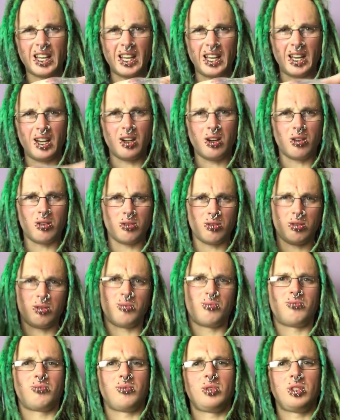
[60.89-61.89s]
click here,
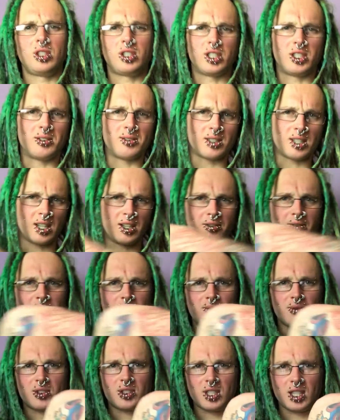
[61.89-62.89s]
or you can kind
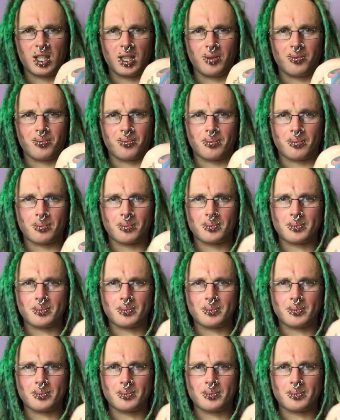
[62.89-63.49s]
of see.